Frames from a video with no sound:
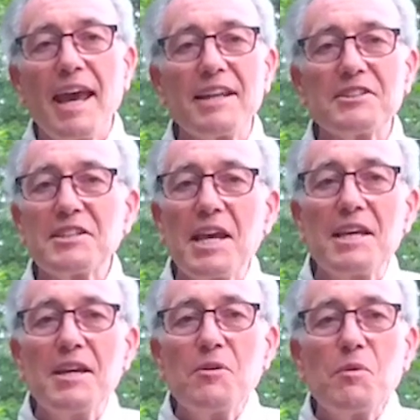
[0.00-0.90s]
and to
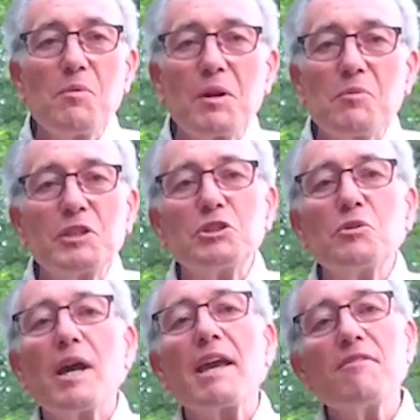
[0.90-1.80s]
say we want to wish
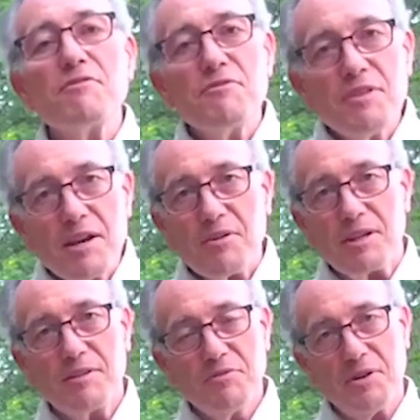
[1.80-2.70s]
you a very,